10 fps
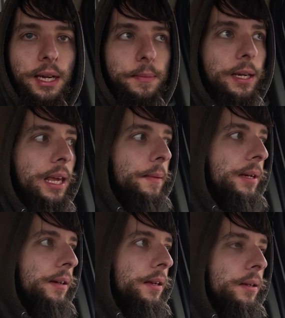time I came
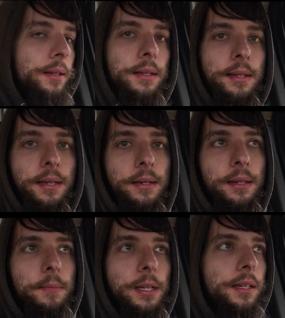down here to this
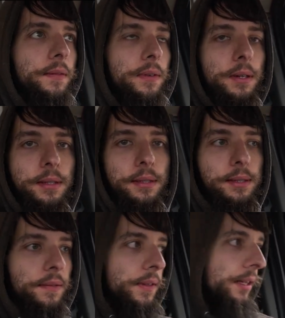area, Benton Falls and
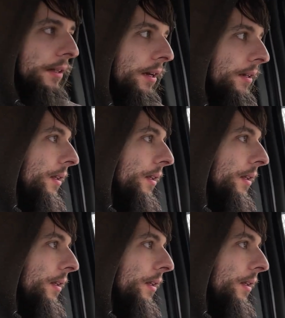stuff like that,